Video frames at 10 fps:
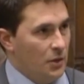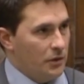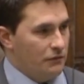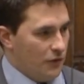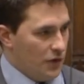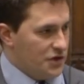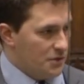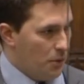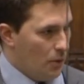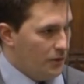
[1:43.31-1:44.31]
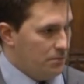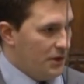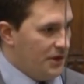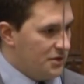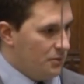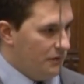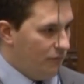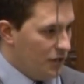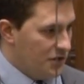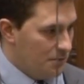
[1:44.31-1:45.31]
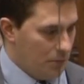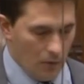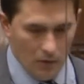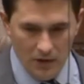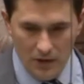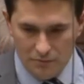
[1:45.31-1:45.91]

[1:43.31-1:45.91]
we fully support the police and we fully support